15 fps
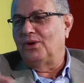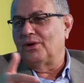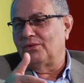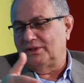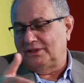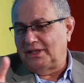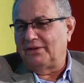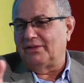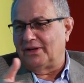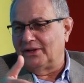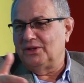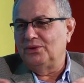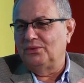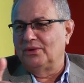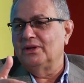Or whatever.
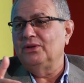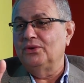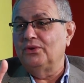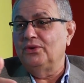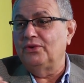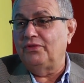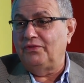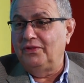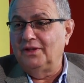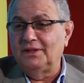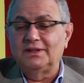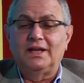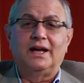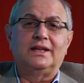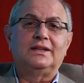You
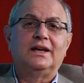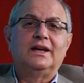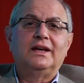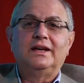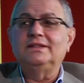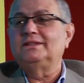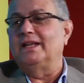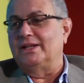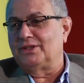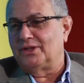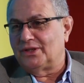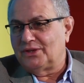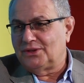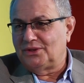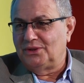feel that it's
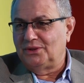dangerous